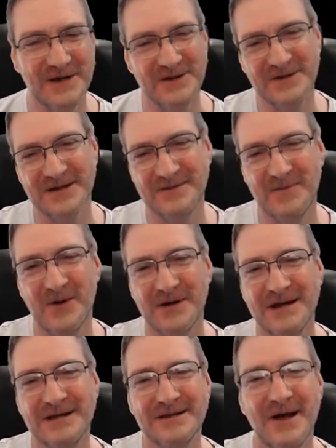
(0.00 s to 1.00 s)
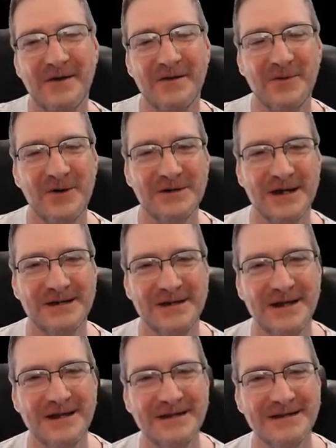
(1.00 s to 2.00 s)
a special spot inside of the project
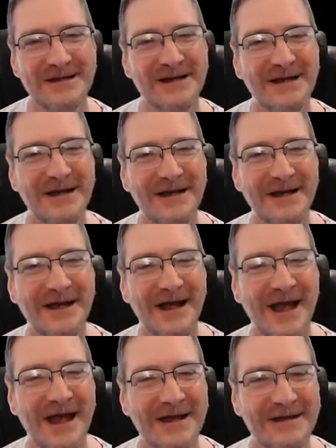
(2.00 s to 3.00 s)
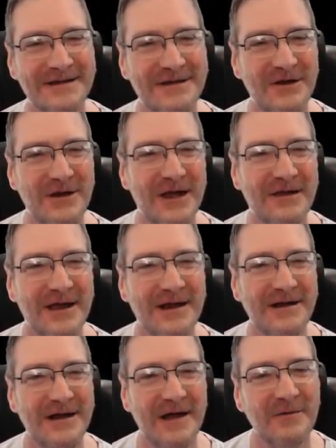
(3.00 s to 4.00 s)
settings, and you can
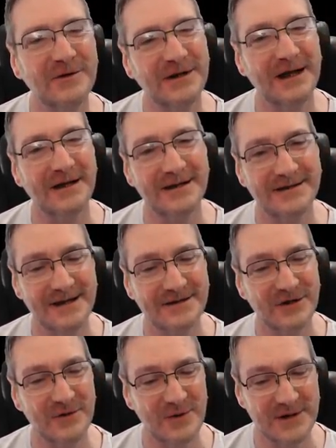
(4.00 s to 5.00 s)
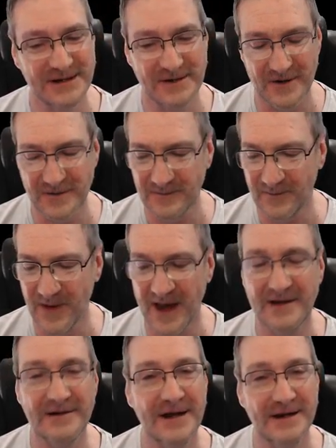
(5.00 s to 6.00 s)
then enable DLSS 2.0.
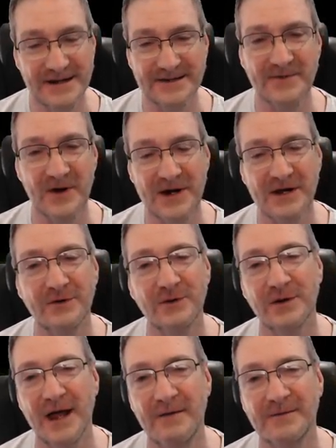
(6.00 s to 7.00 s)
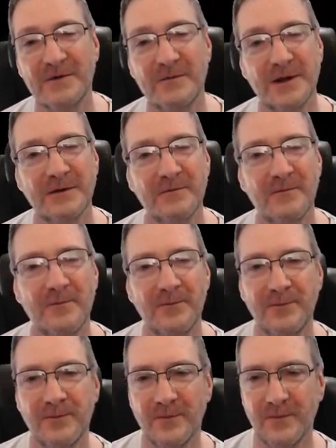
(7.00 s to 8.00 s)
And it is very cool, I have to admit.
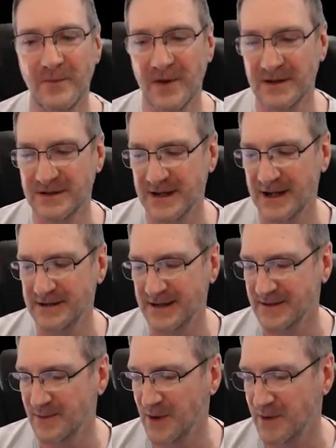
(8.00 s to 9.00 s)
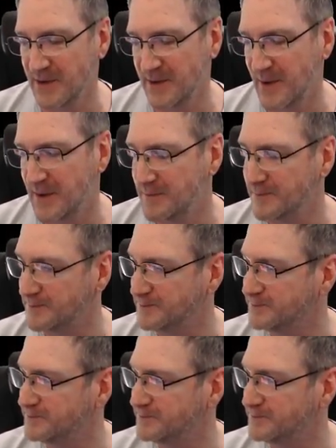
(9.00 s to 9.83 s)
It does work really well.